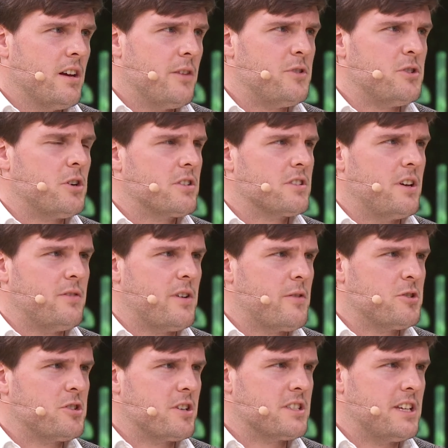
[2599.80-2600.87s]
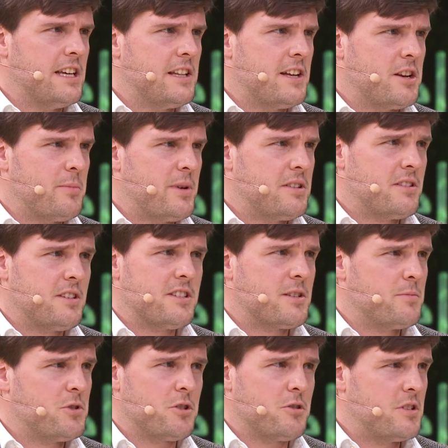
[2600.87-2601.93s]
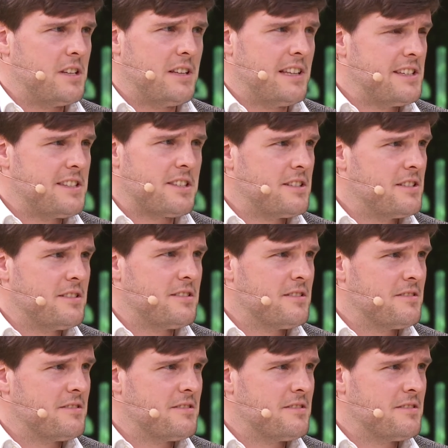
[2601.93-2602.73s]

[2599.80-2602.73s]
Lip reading: Have you ever talked to Elon about this? I'm sure he'd listen.